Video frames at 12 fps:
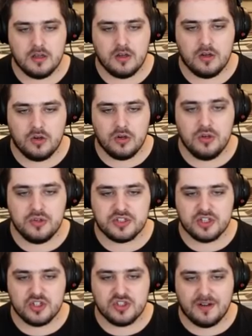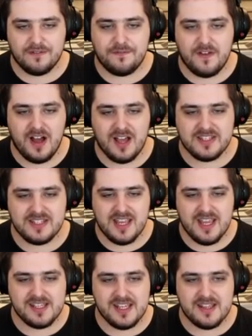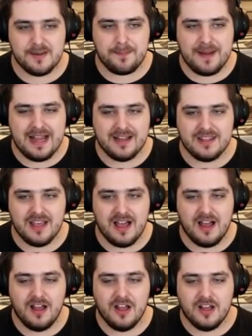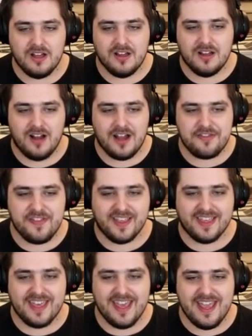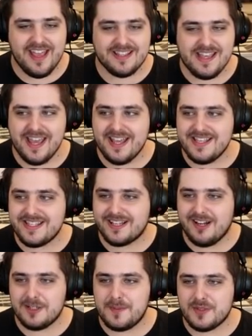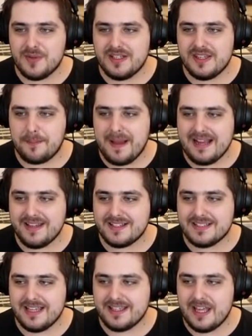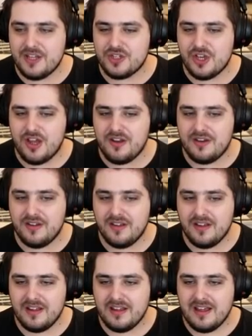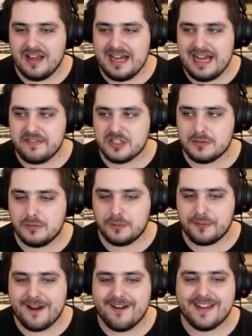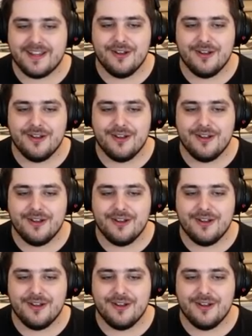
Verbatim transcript: Oh, who's going to stop first? Is it the Pannier? I think it is. It is close between the Pannier tank engine and the Small Prairie.